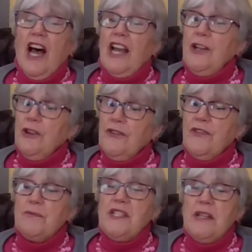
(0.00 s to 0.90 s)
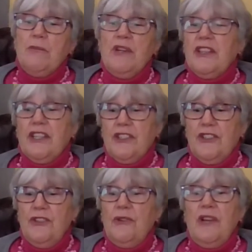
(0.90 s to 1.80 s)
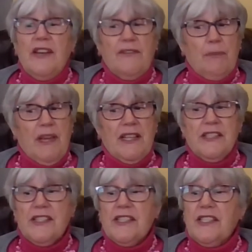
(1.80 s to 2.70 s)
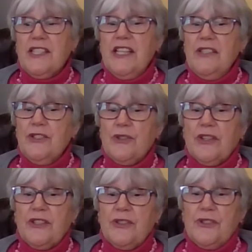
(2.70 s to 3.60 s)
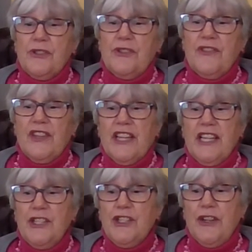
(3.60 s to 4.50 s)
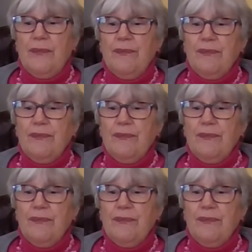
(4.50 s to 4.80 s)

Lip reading: I heard from someone that you have passed the ski instructor certification."